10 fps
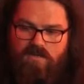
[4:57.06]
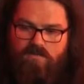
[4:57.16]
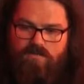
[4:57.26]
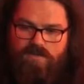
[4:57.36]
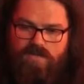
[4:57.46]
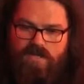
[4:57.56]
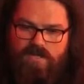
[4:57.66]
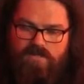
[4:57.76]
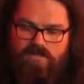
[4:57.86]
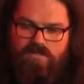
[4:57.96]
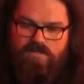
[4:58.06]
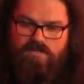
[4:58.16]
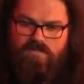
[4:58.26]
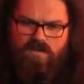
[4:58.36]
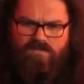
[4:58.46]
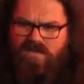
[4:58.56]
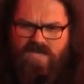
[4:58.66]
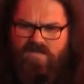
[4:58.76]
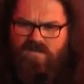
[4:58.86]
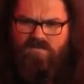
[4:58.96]
but uh,
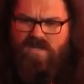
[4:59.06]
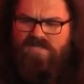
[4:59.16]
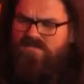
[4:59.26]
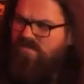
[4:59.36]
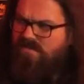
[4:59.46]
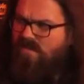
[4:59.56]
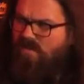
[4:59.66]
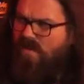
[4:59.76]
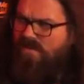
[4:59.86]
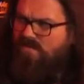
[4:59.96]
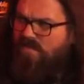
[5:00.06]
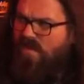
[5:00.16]
again, amazing, amazing uh,